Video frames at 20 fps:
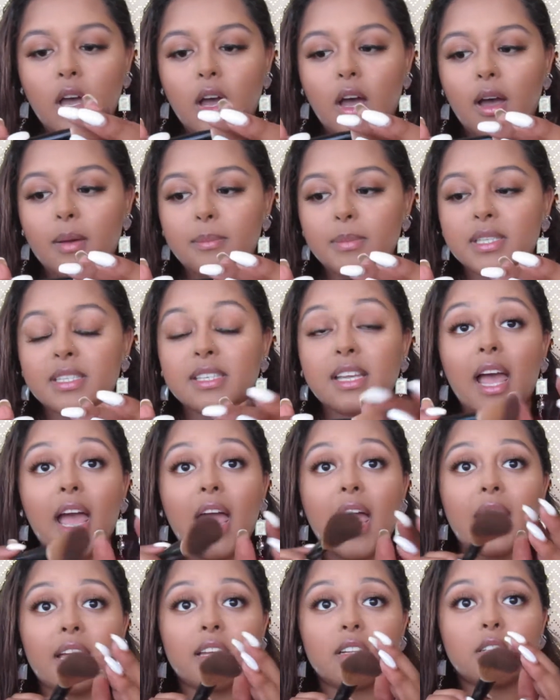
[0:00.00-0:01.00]
It's an
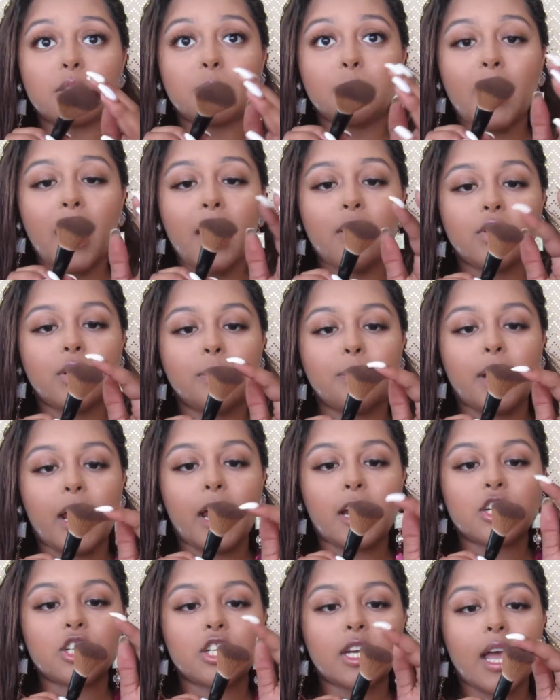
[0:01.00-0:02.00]
angled powder
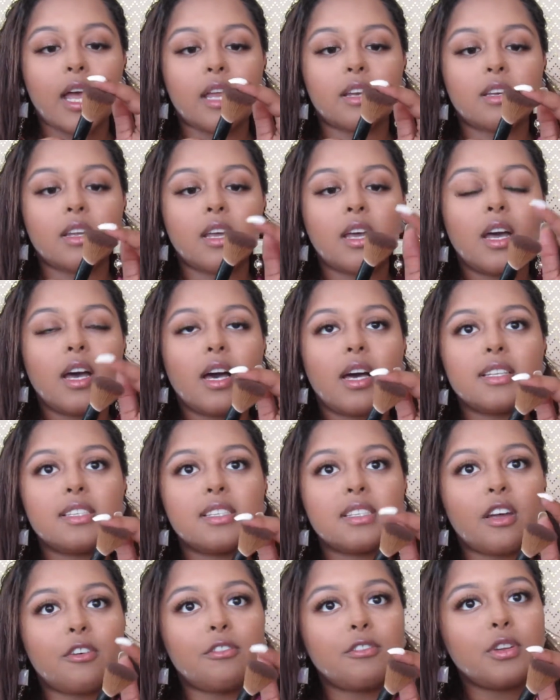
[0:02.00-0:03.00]
brush, and
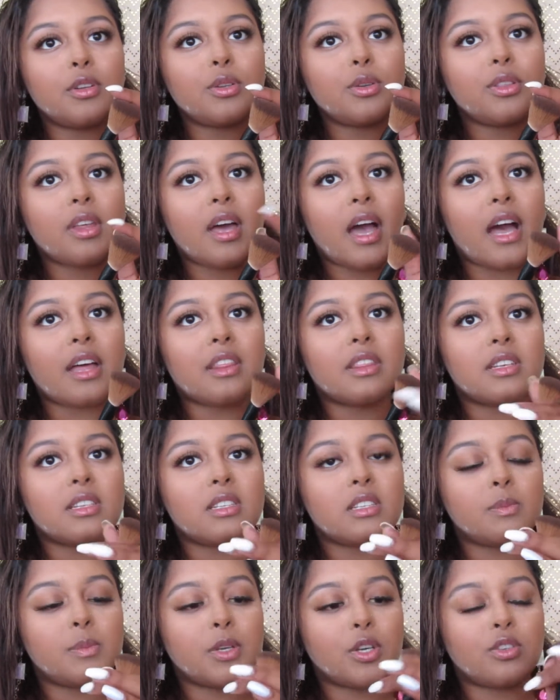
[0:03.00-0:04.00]
it's different to the
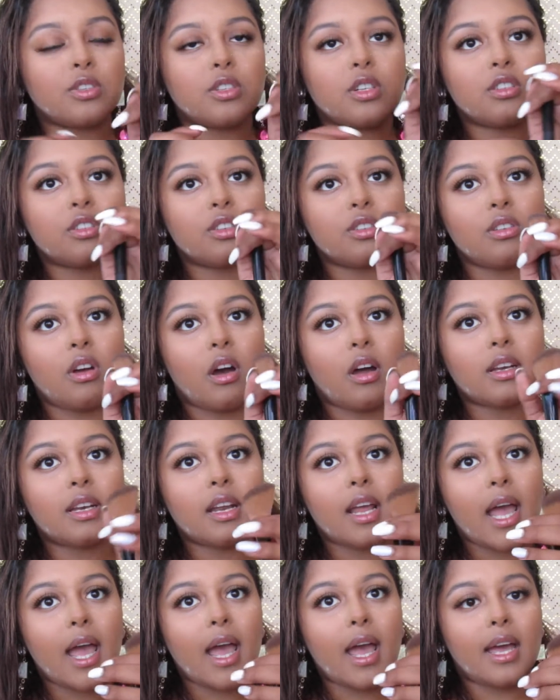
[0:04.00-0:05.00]
others because it's not
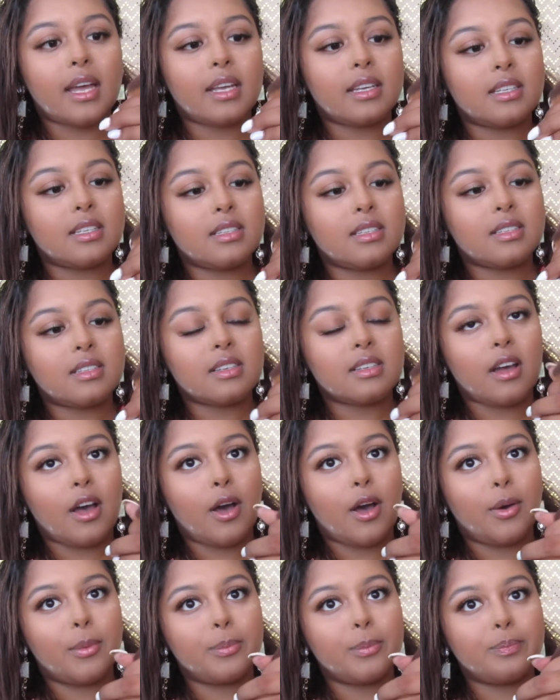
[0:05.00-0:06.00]
as
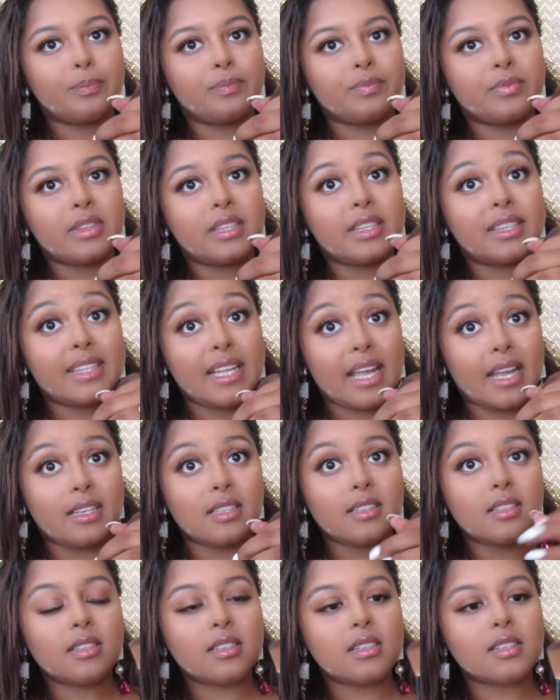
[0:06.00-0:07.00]

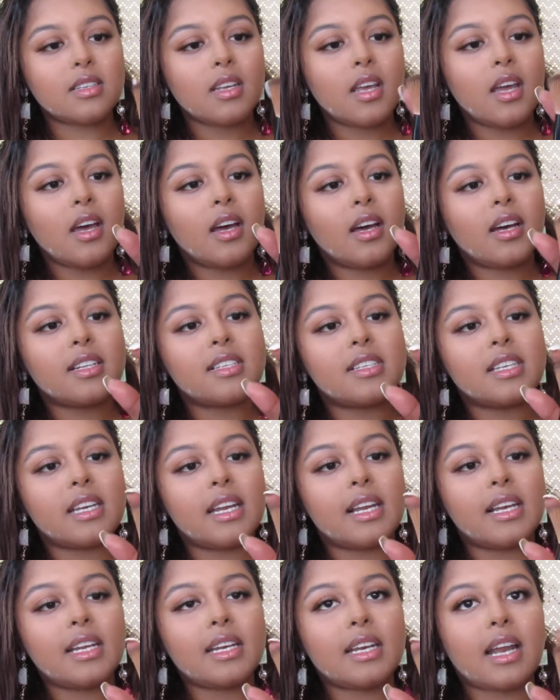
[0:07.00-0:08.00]
dense. It's
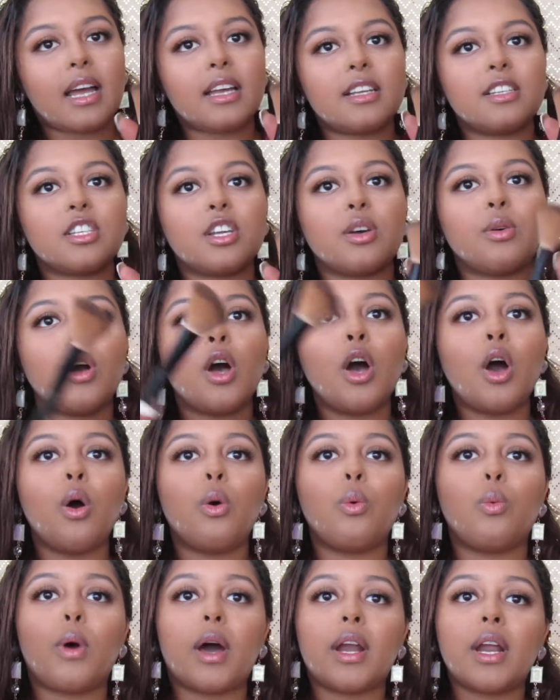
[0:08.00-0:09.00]
really nice. So
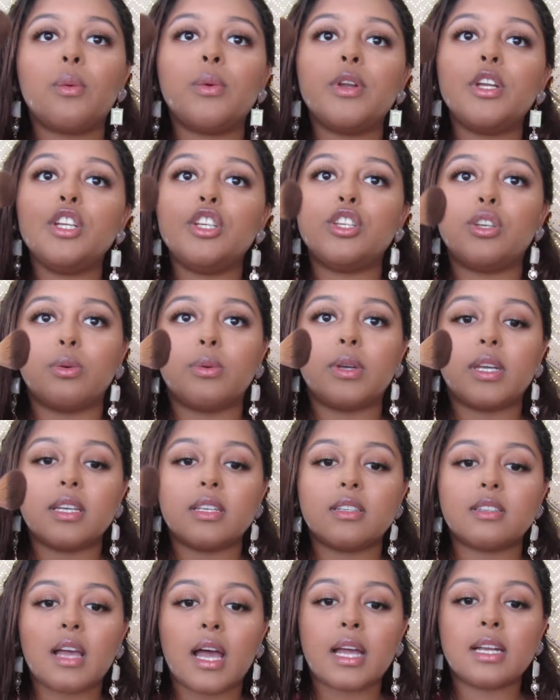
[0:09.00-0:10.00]
what I want to do
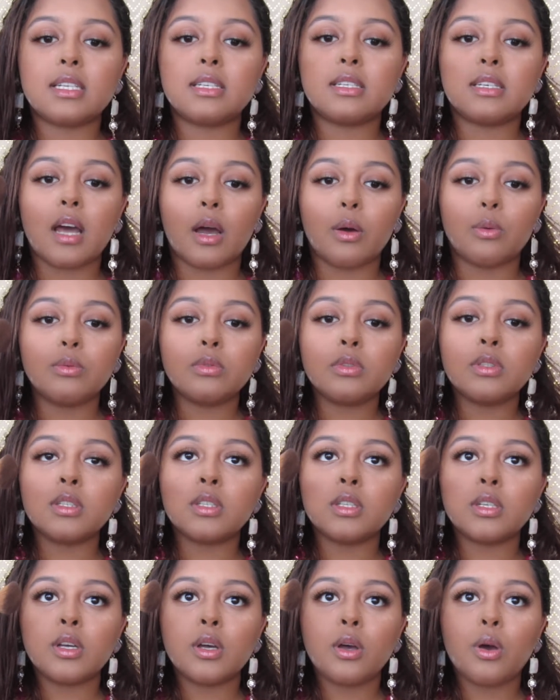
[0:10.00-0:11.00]
is I
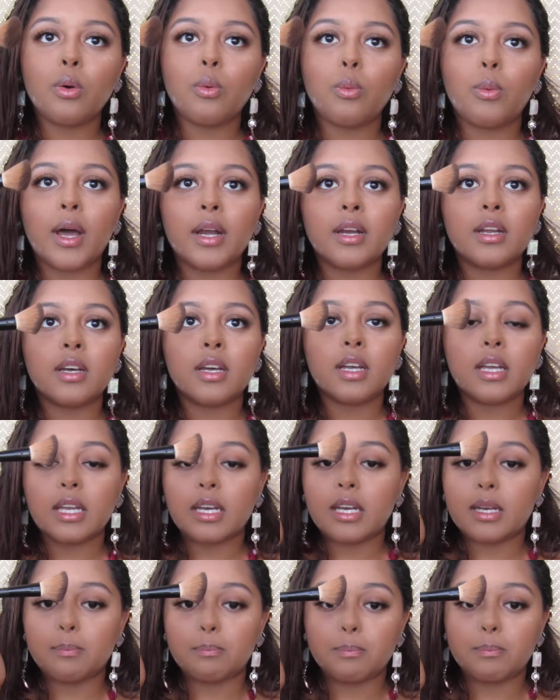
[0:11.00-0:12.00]
don't want
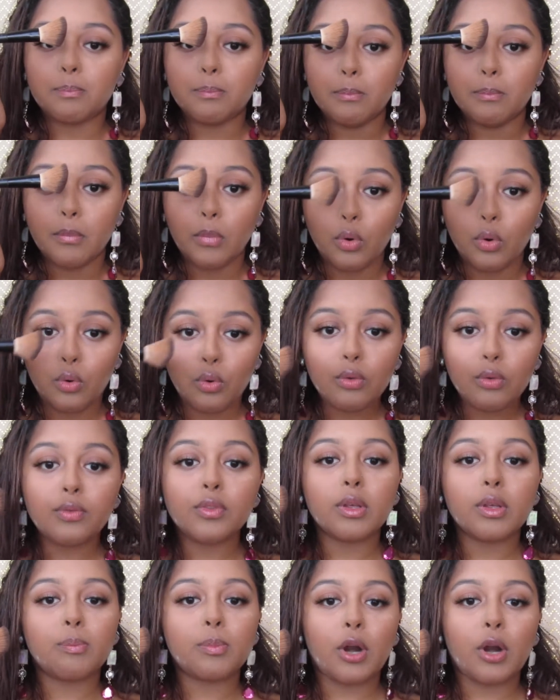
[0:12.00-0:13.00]
to
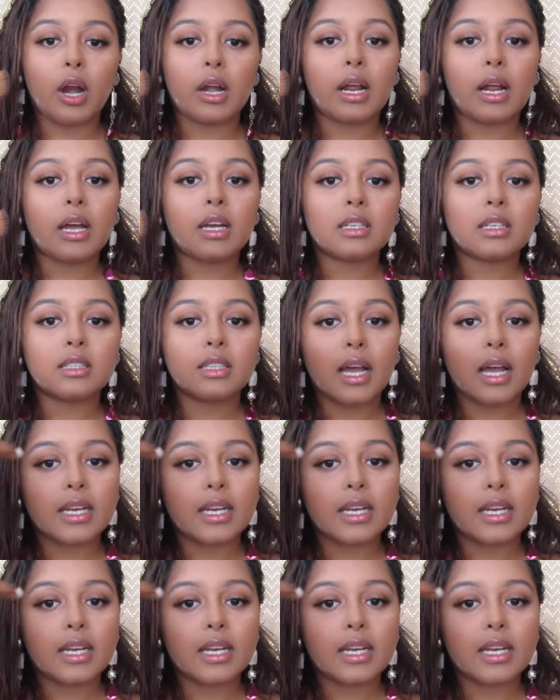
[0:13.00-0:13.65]
remove the product.